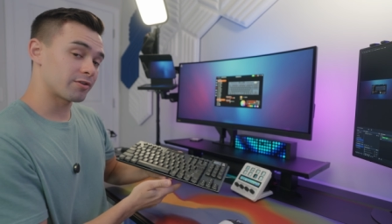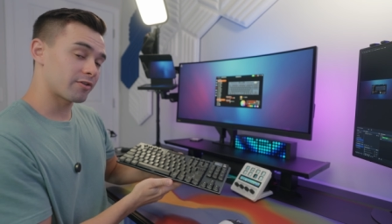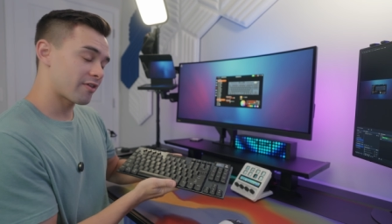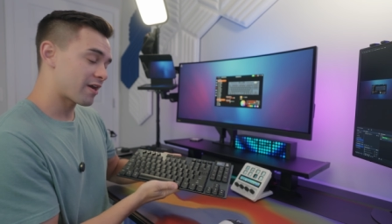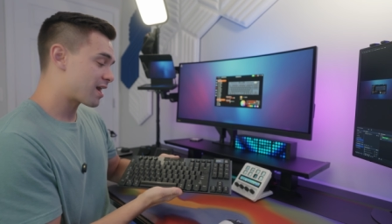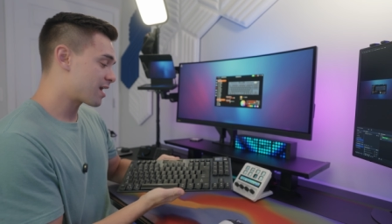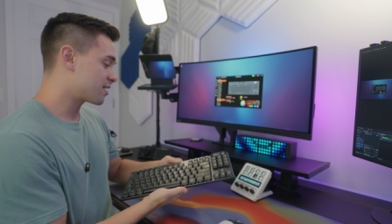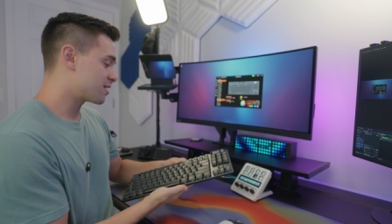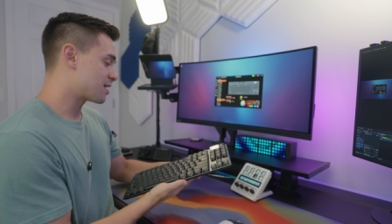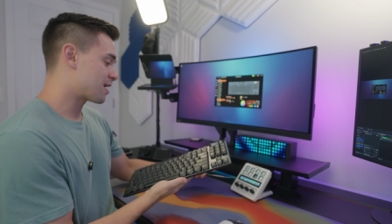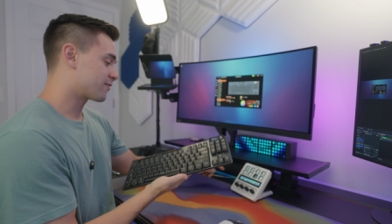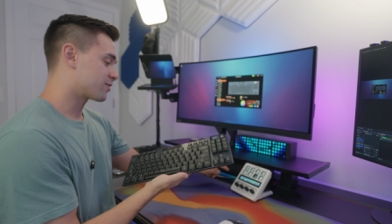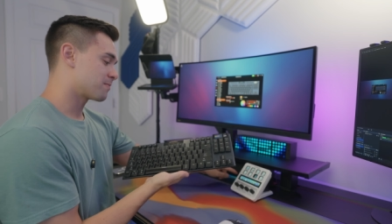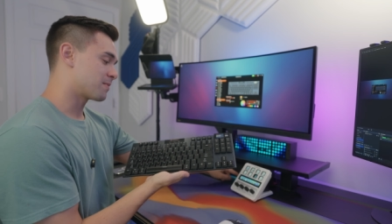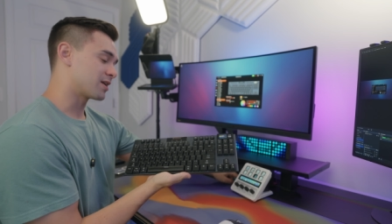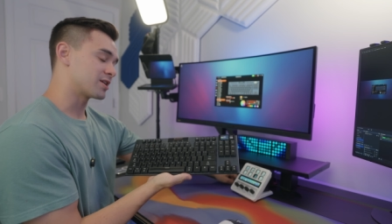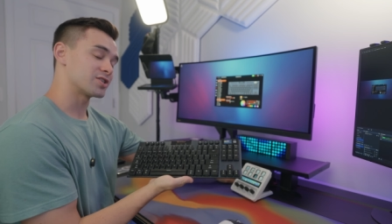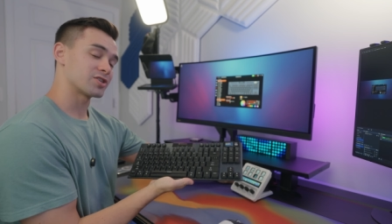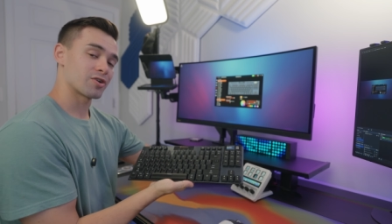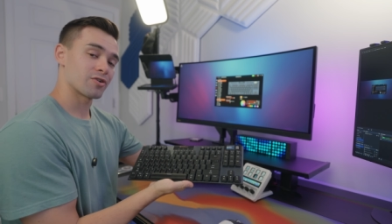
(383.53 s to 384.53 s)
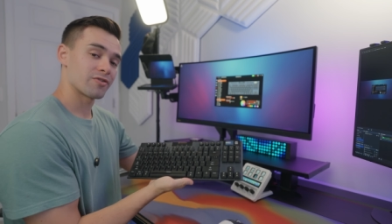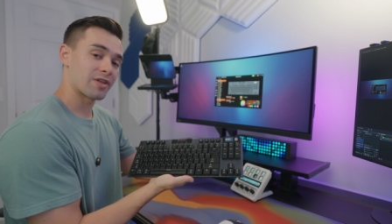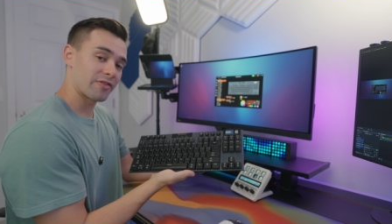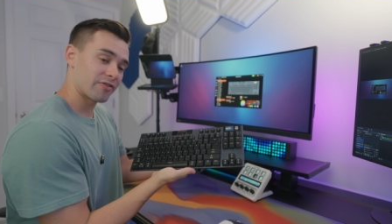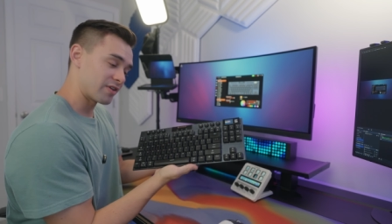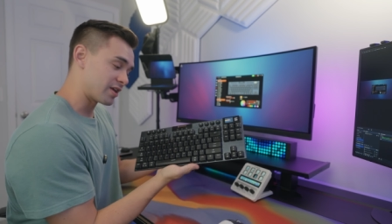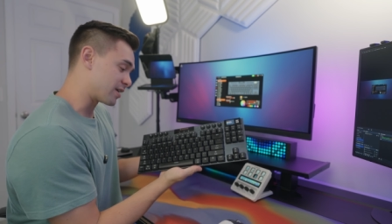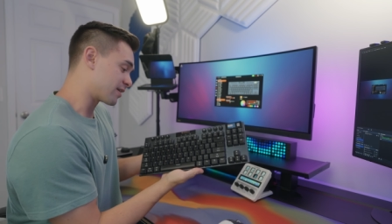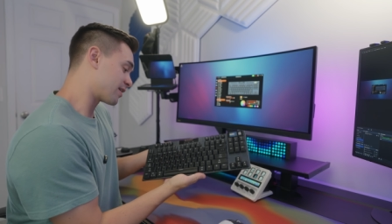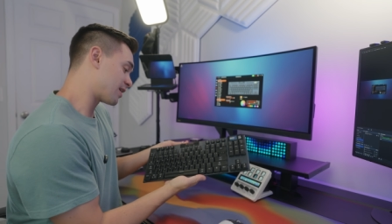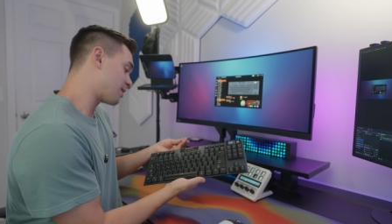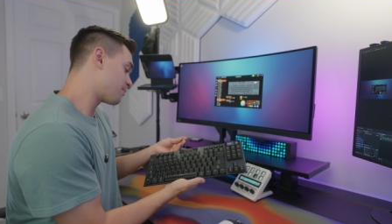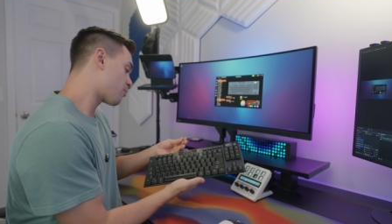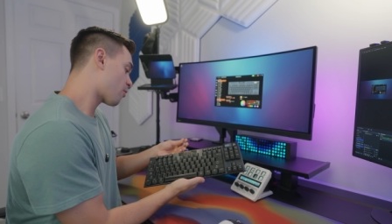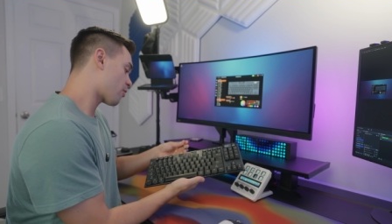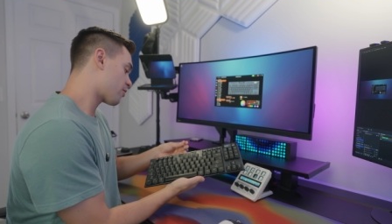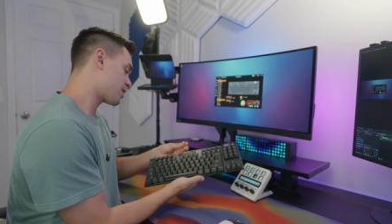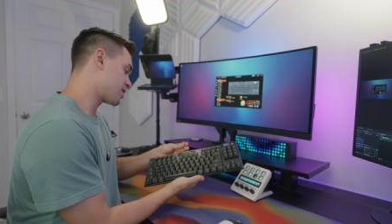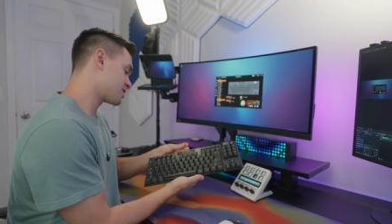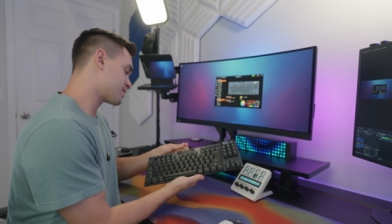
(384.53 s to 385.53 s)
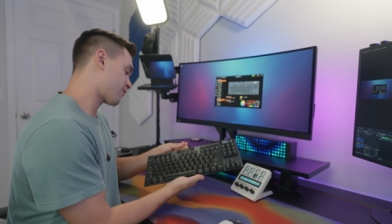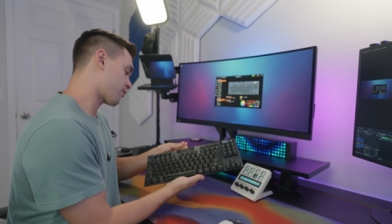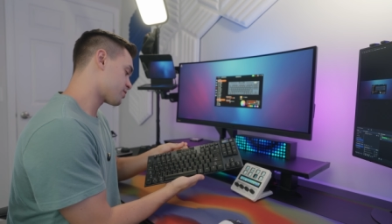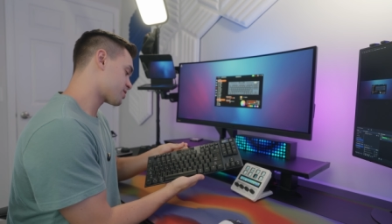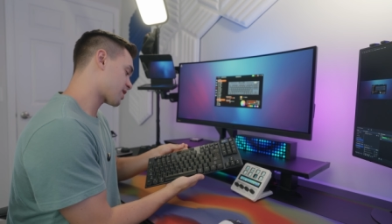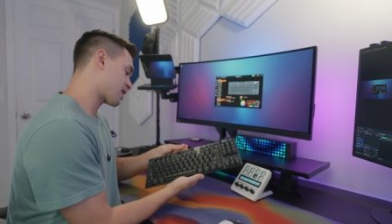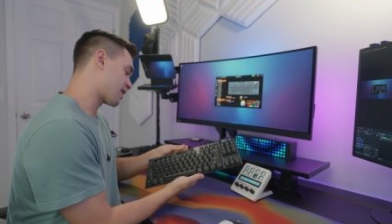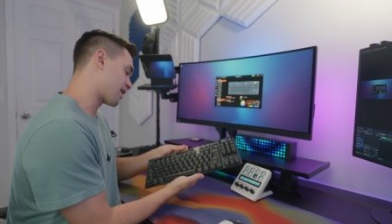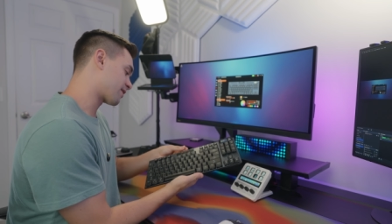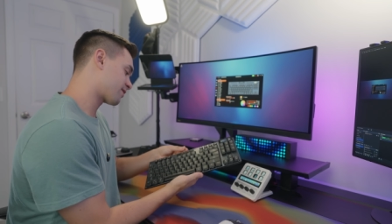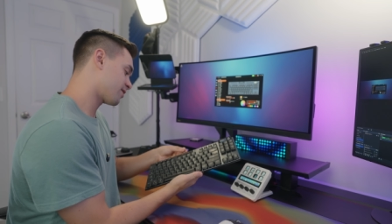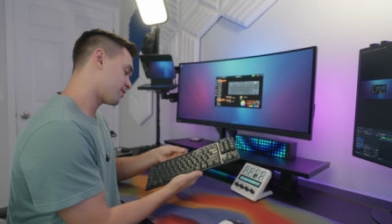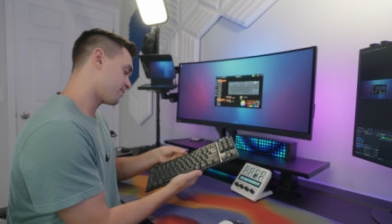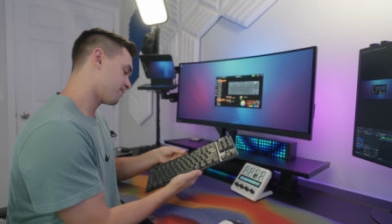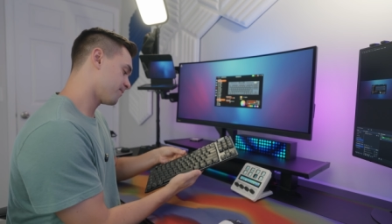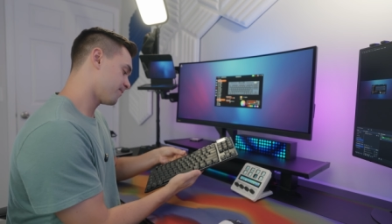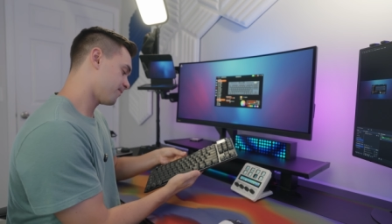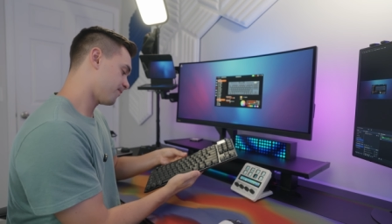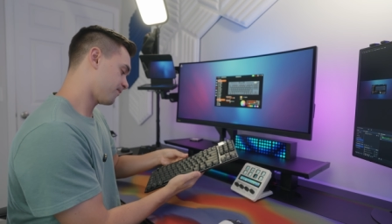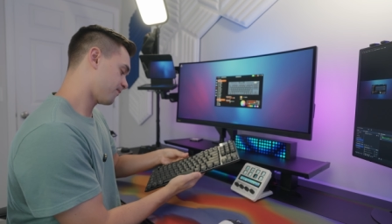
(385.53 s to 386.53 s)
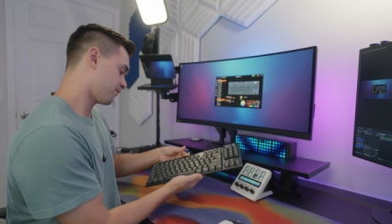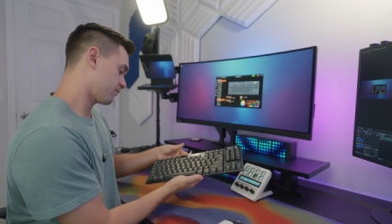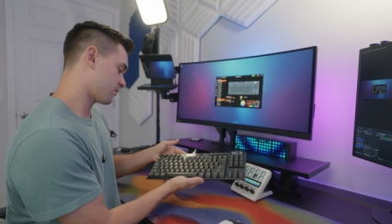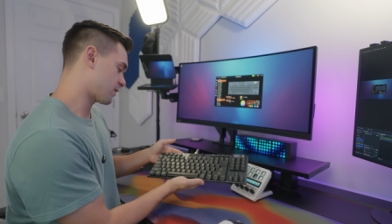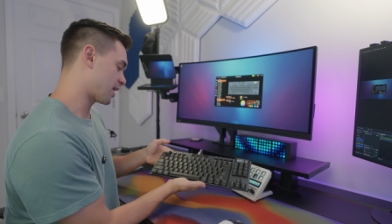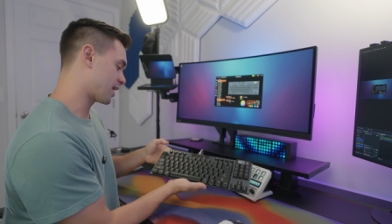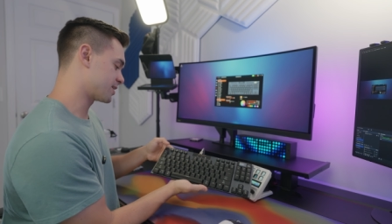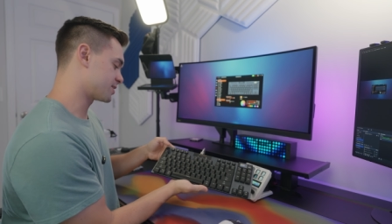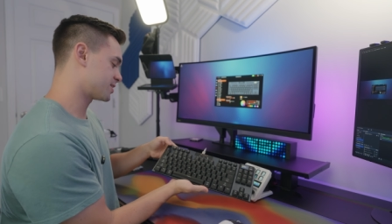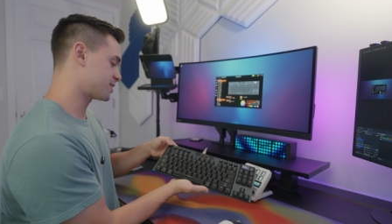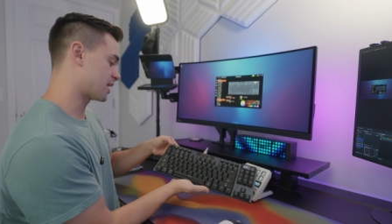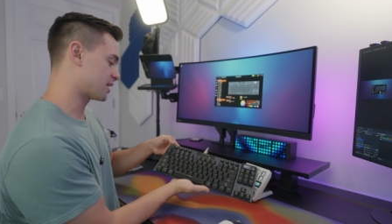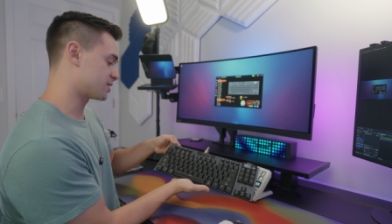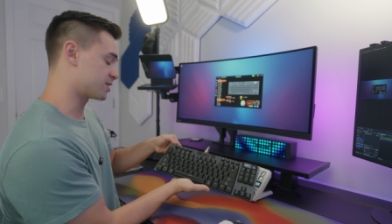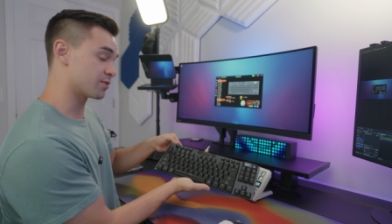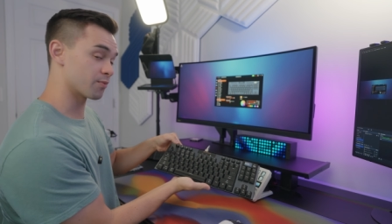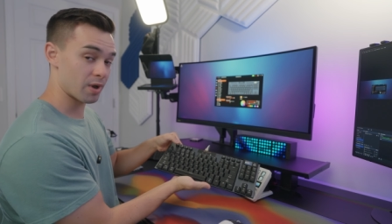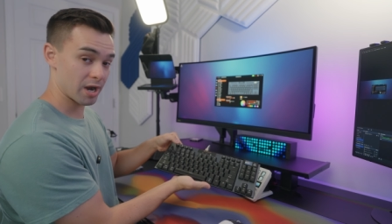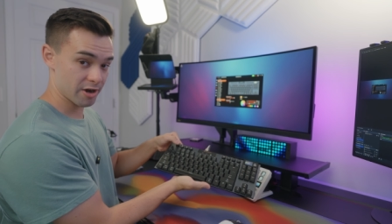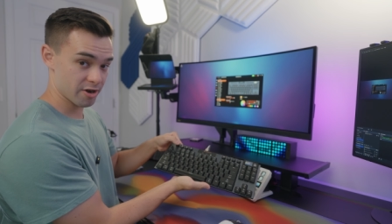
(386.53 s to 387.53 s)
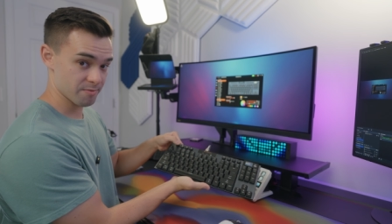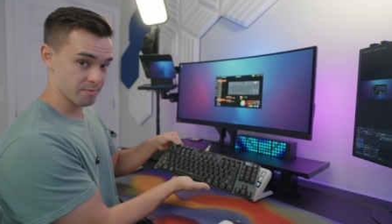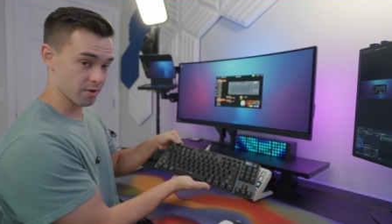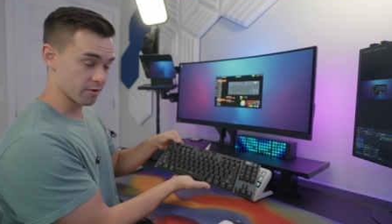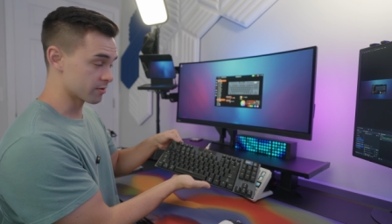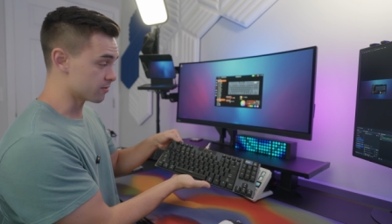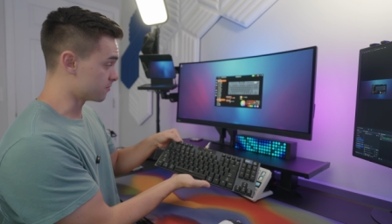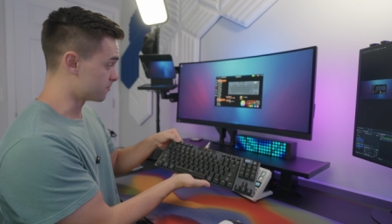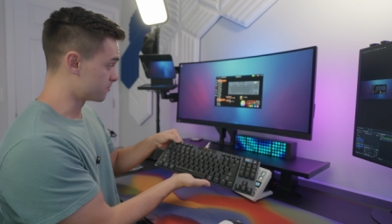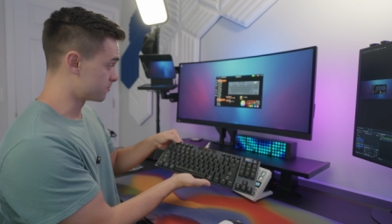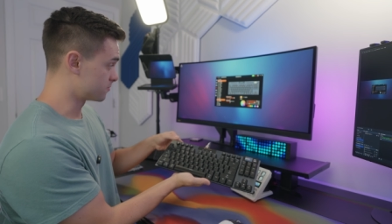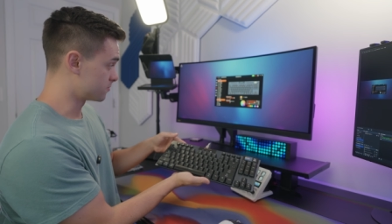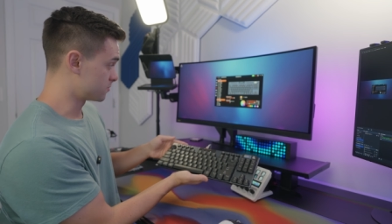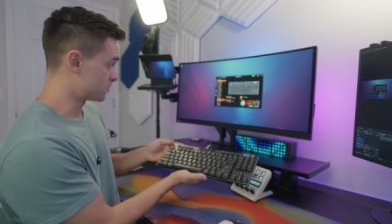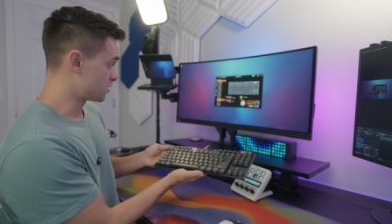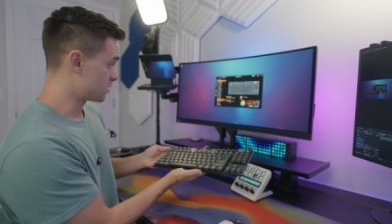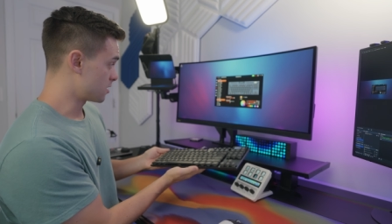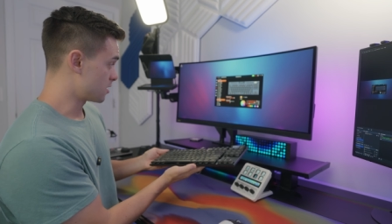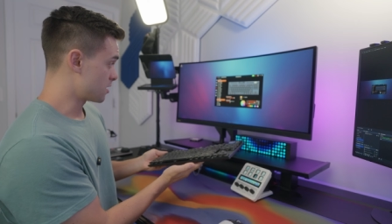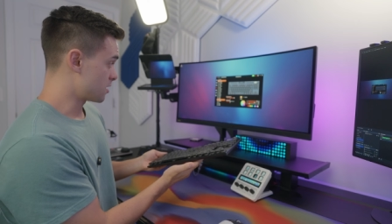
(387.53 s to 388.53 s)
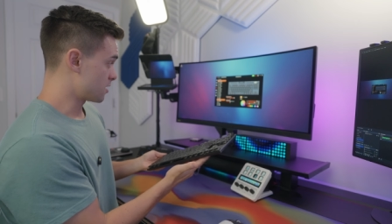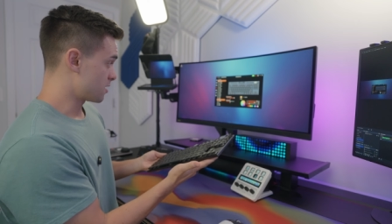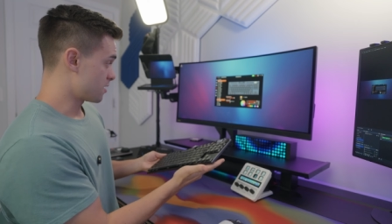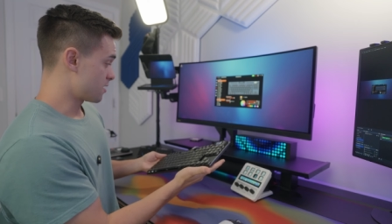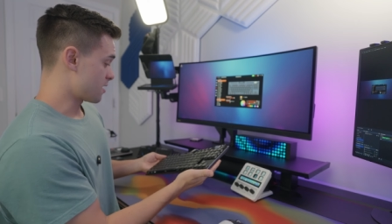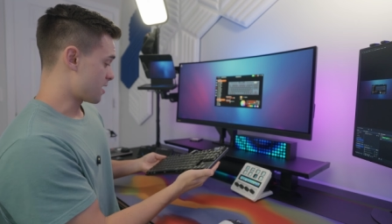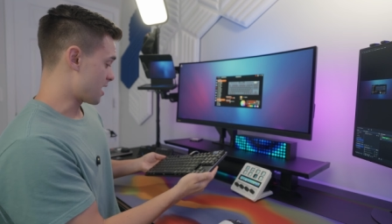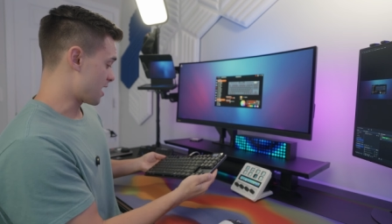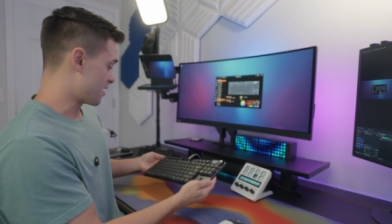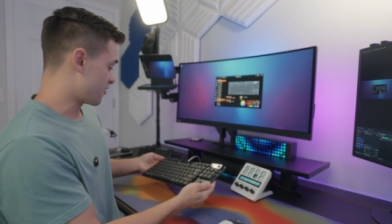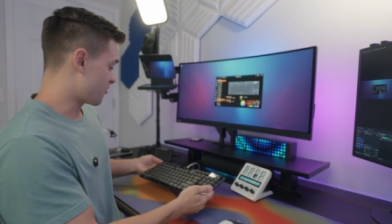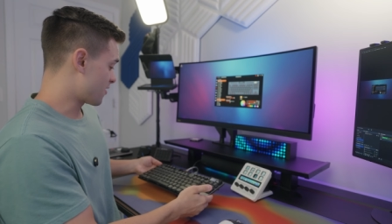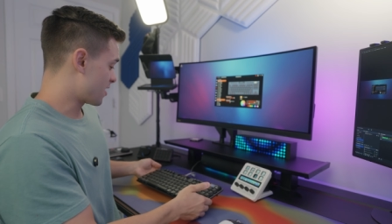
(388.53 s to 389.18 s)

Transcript: do that, you have to make sure that the keyboard is first connected and set to wired mode. And